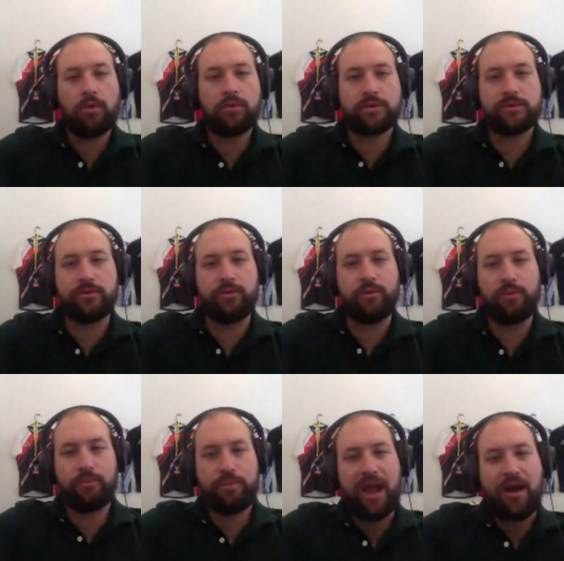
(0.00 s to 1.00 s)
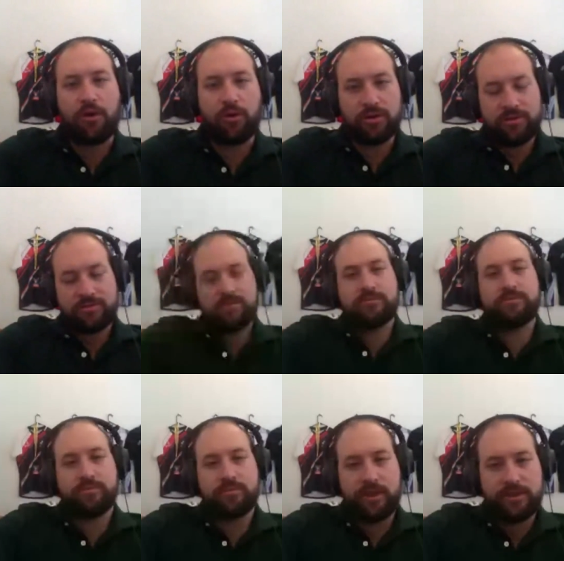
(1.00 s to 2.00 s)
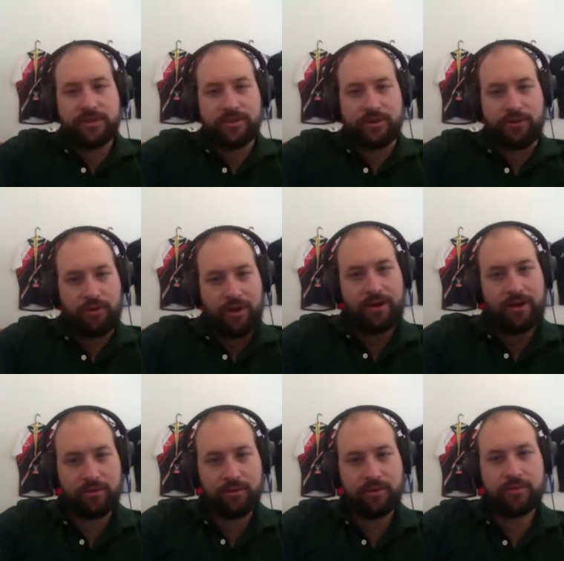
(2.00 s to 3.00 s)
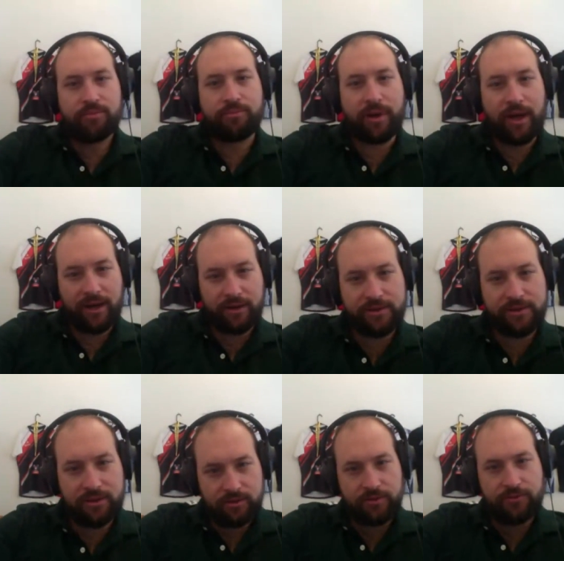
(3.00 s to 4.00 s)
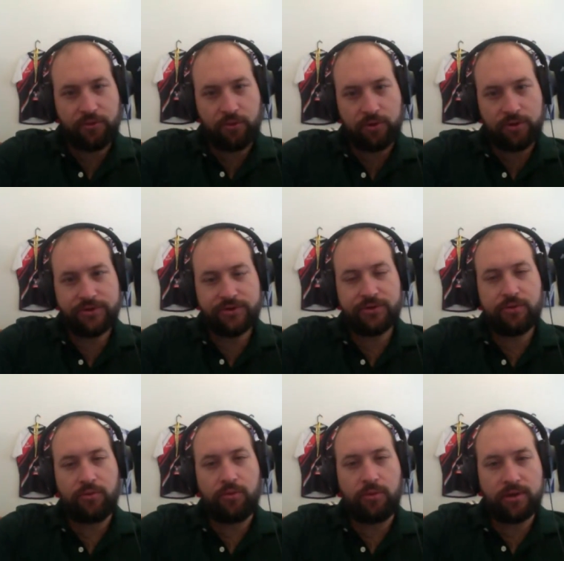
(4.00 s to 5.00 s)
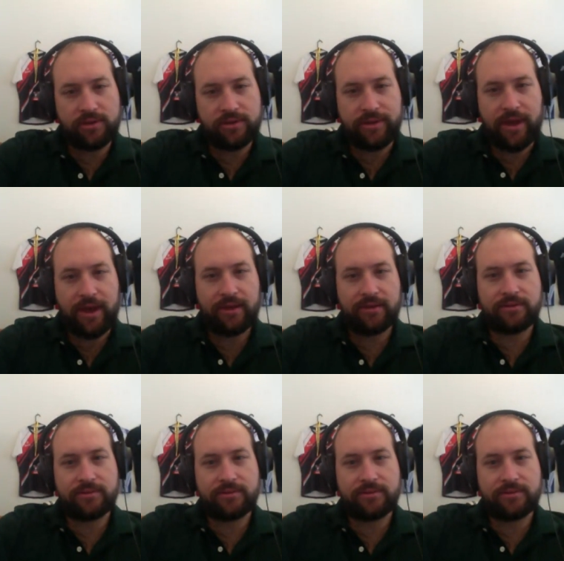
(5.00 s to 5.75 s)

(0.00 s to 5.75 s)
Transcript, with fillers: so power into yep. the ground biarticular force. What's that?